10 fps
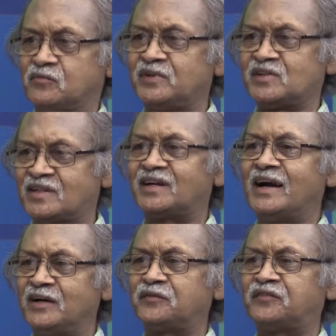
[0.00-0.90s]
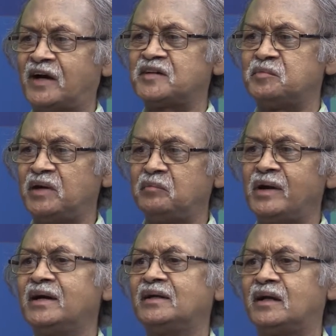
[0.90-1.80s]
which is the kind of threats being
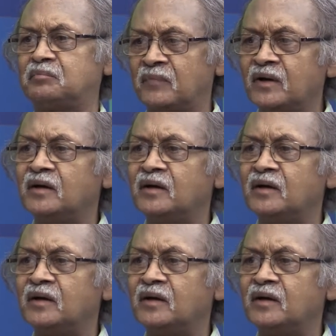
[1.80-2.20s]
made that